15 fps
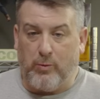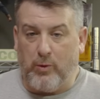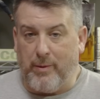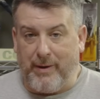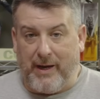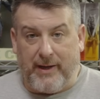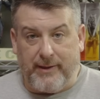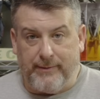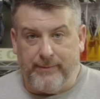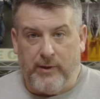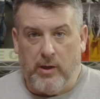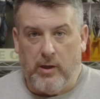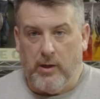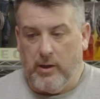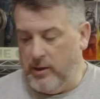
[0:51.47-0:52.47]
them with a pan,
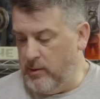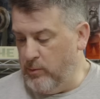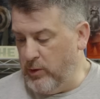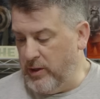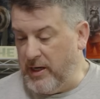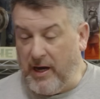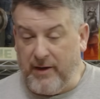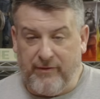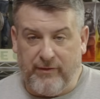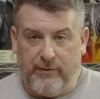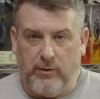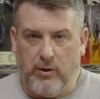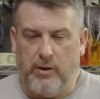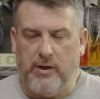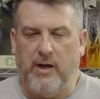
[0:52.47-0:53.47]
hit them with a knife,
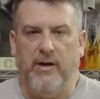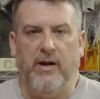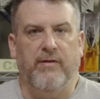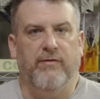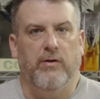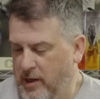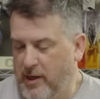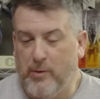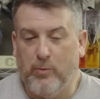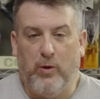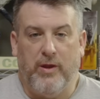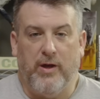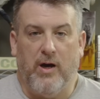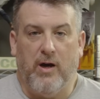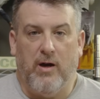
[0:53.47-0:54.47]
or not a knife, hit them
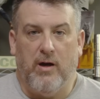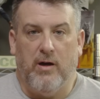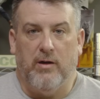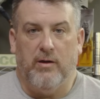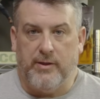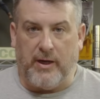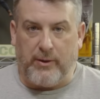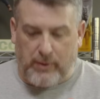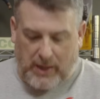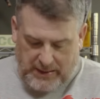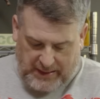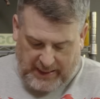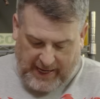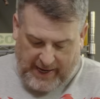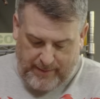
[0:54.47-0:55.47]
with a
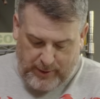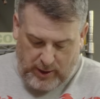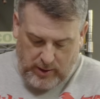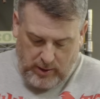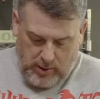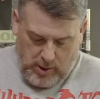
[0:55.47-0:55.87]
tenderizing hammer